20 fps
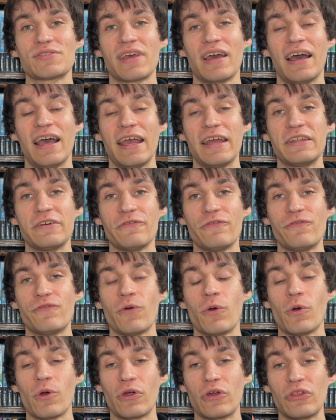guide
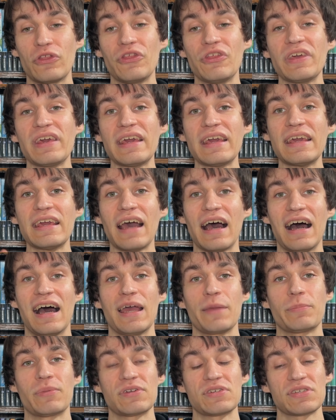for the
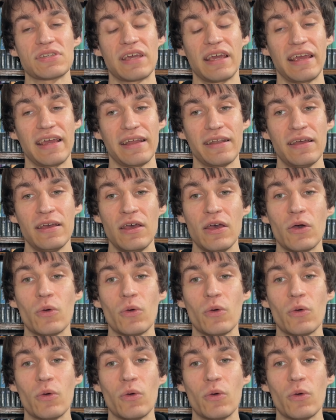Hyperscan.